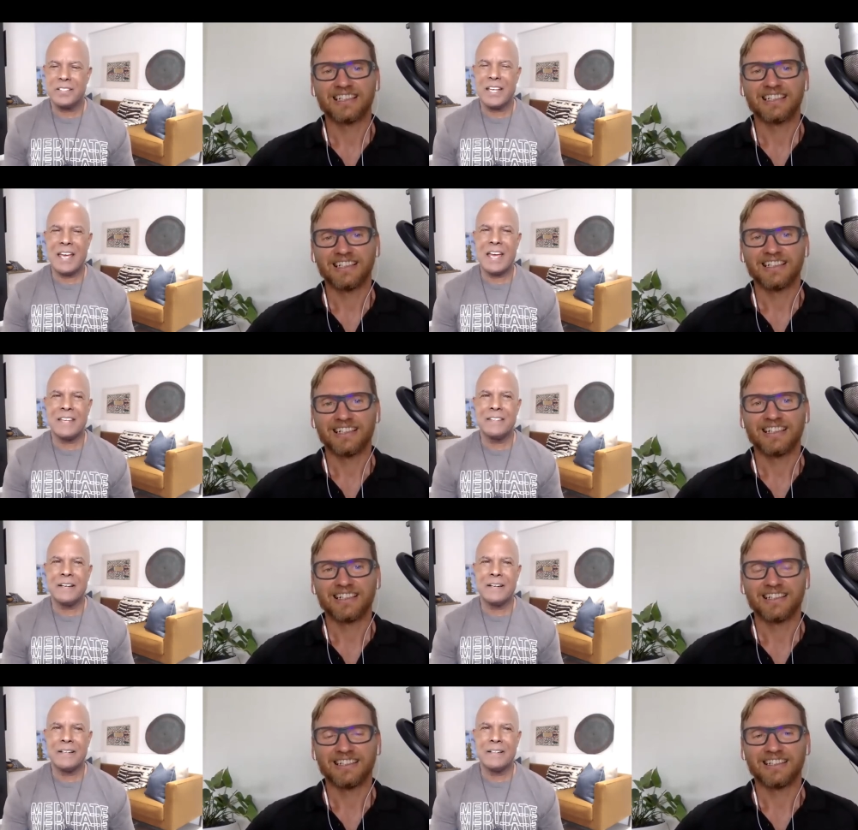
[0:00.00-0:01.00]
Speaker 1: and
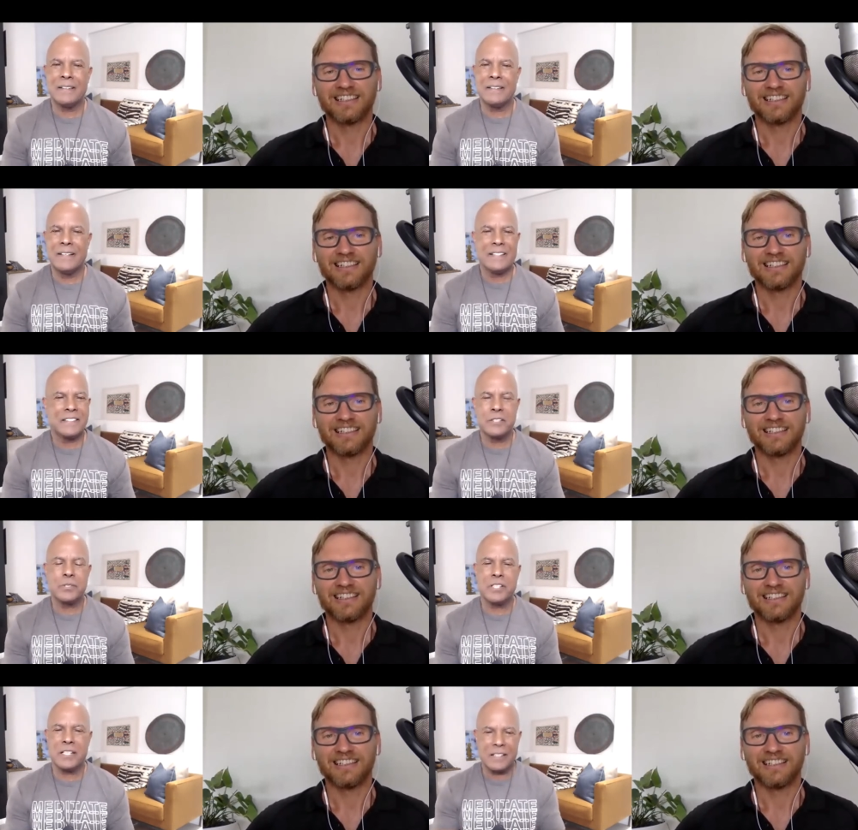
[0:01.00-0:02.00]
uh, it's
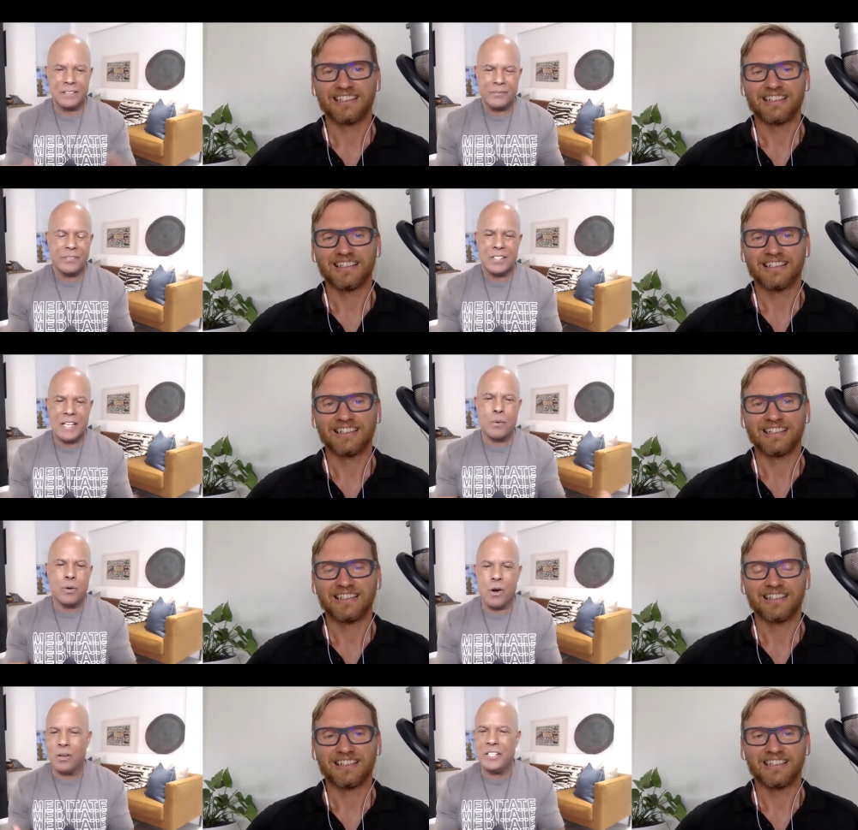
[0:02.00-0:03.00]
interesting. Now we're
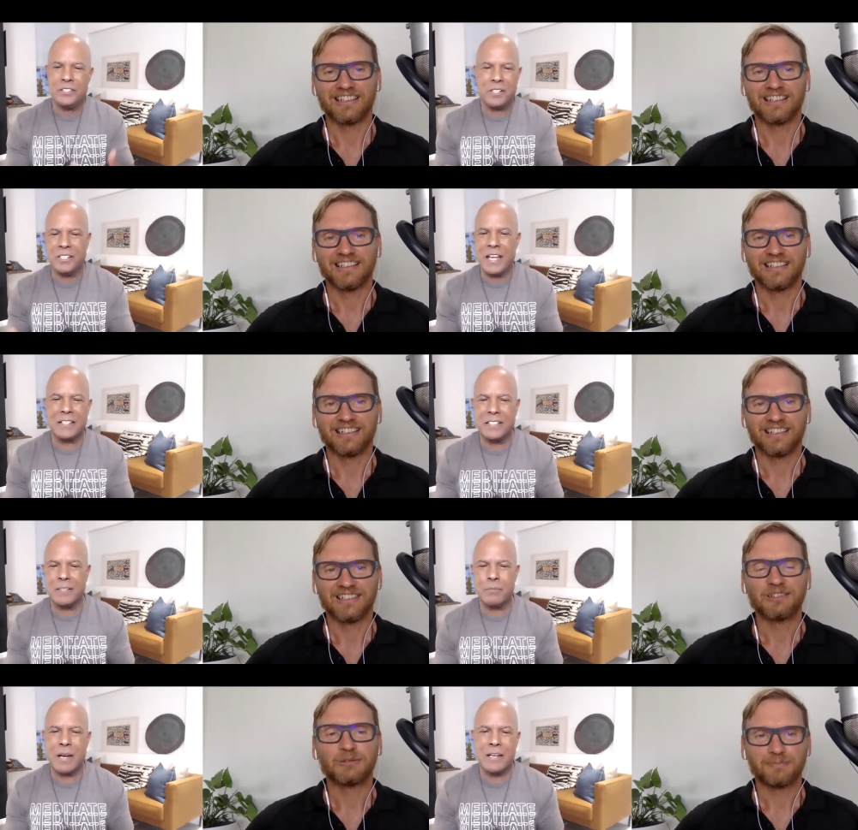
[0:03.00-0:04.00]
all interconnected.
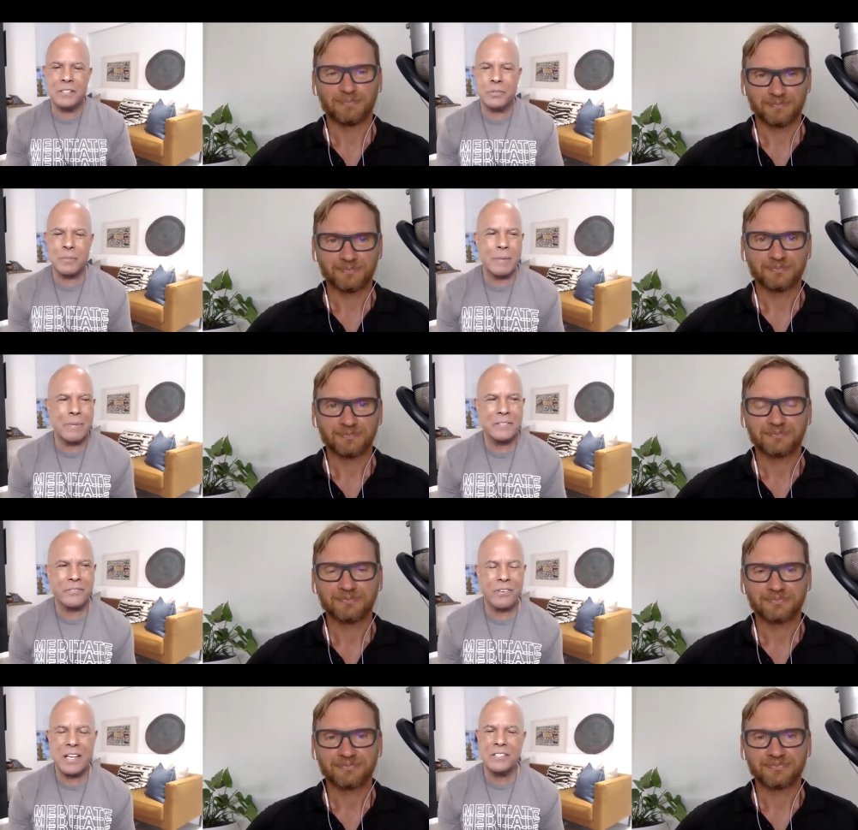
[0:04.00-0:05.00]
Brandy's one of my best
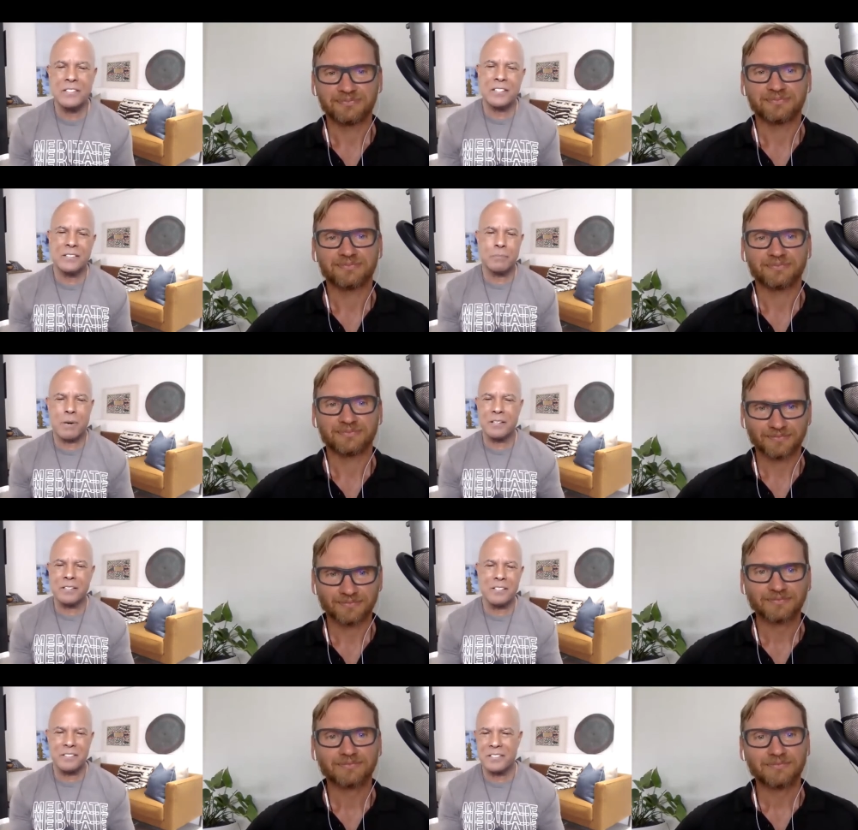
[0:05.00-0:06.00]
friends and
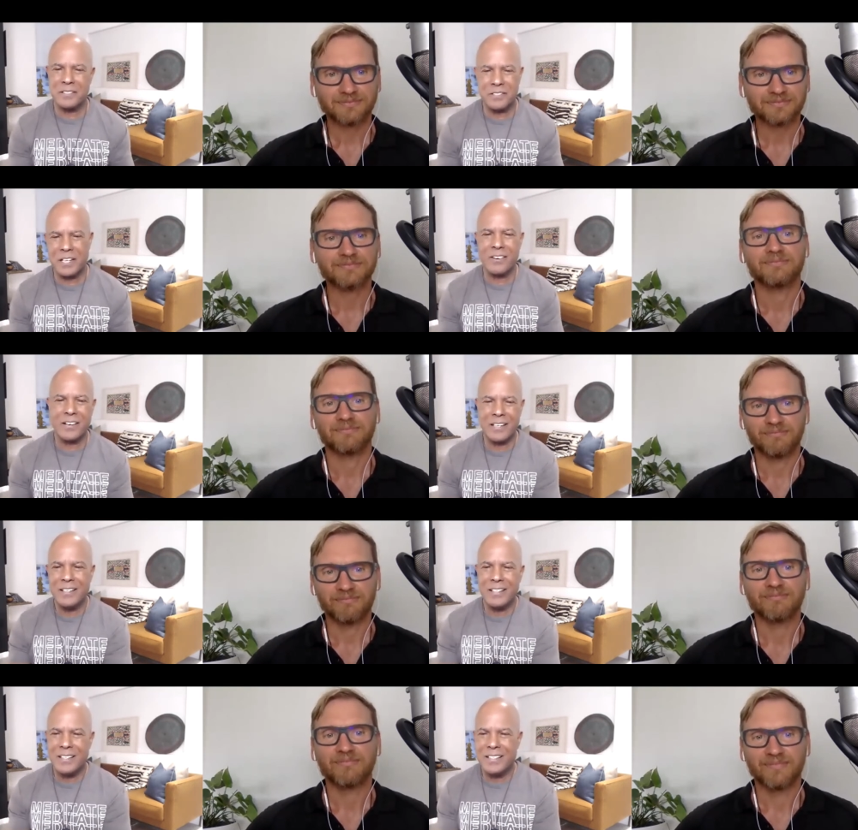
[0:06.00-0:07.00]
partners, and Jerry,
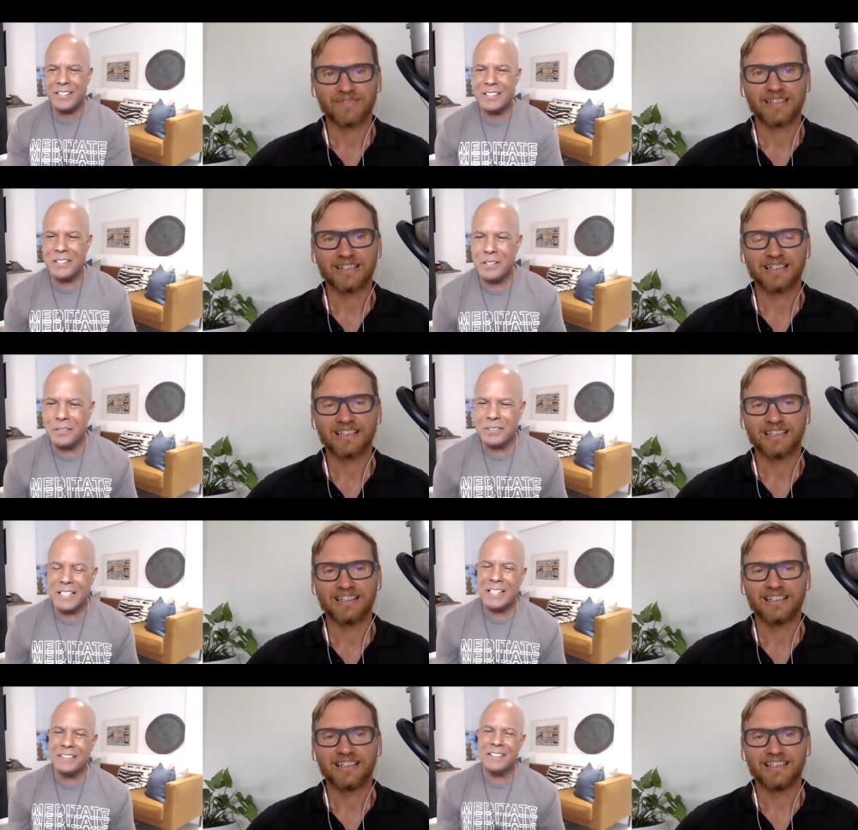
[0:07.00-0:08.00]
you know,
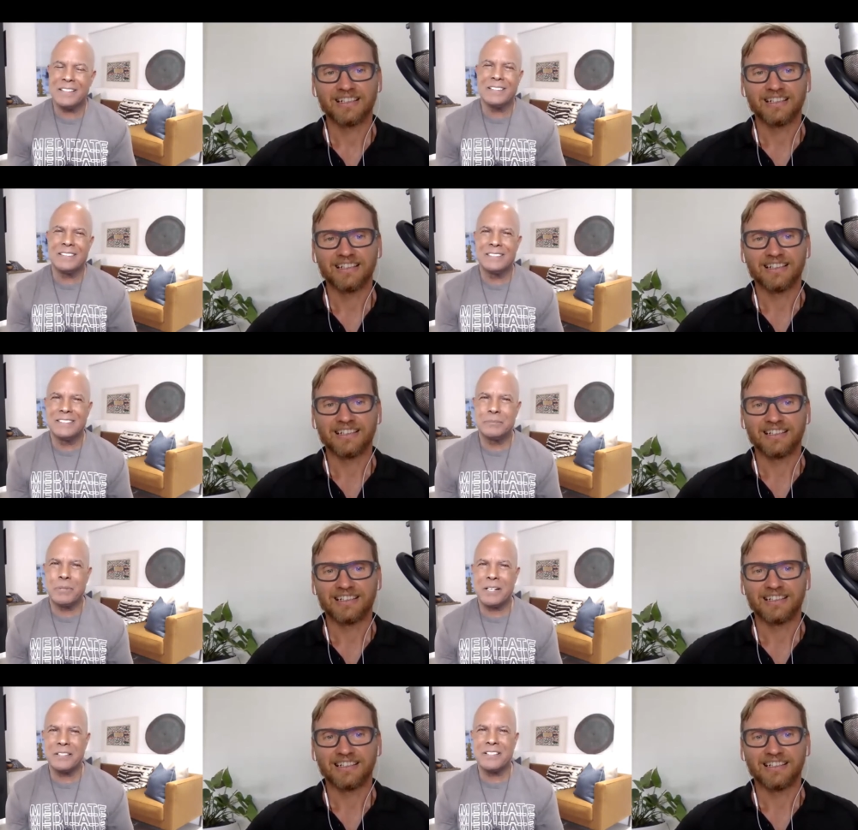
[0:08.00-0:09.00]
and uh,
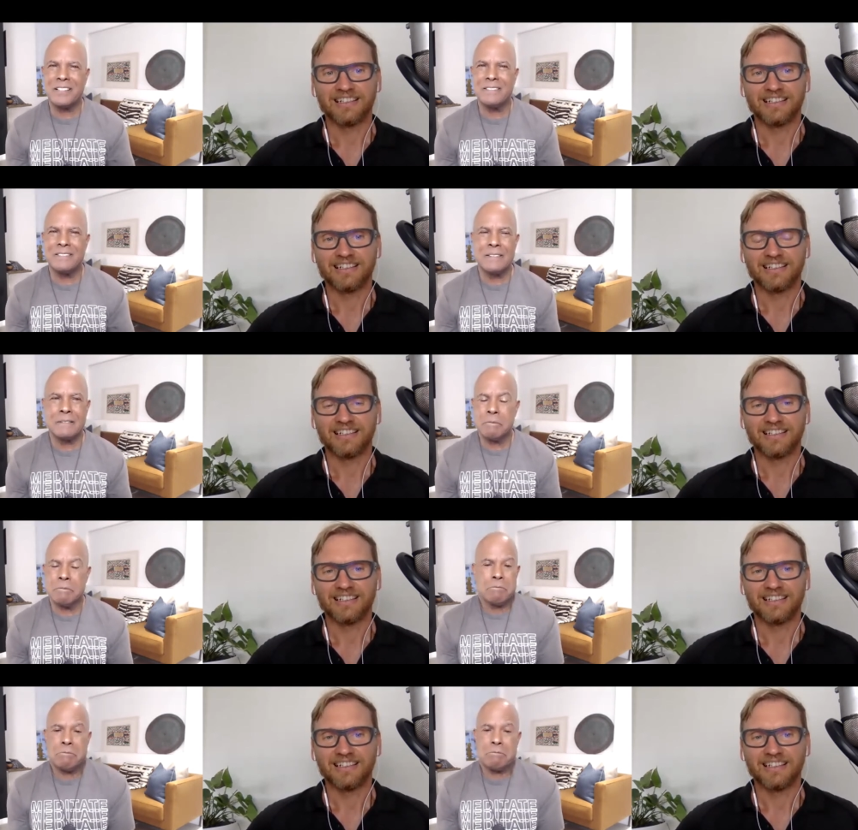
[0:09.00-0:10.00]
partner and
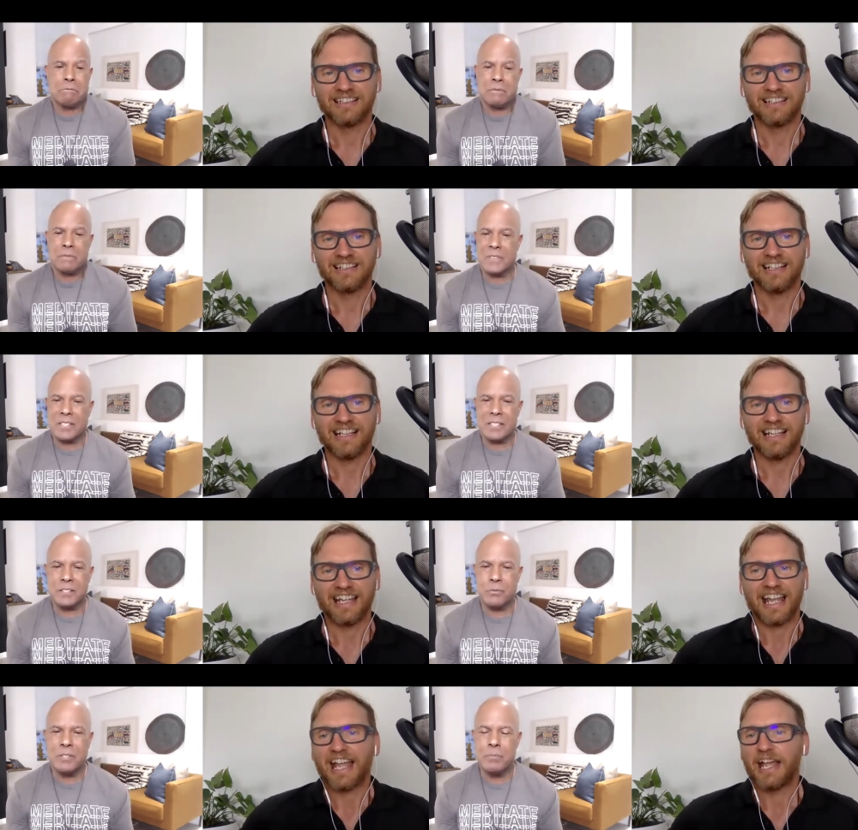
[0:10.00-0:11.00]
it's
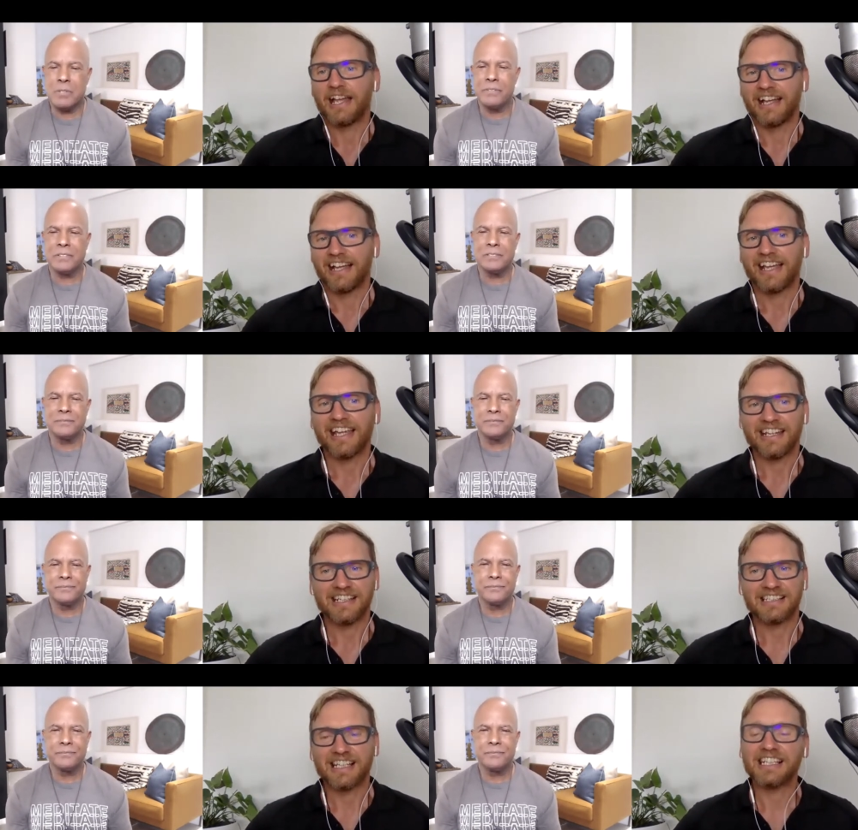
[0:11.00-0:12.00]
really beautiful.
Speaker 2: It
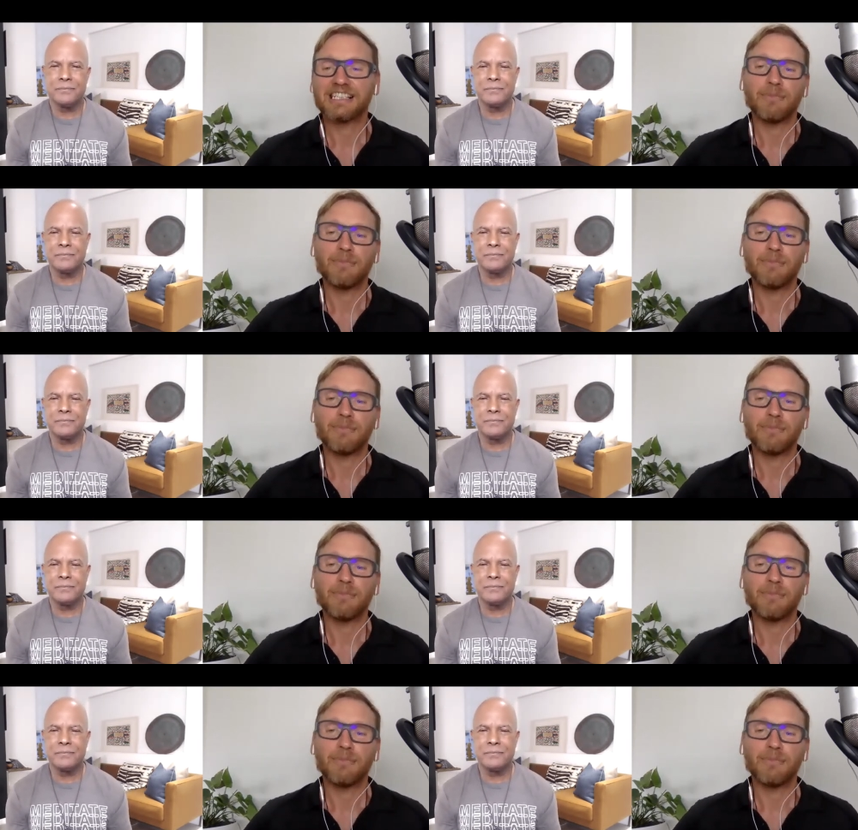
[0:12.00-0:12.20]
is, and it's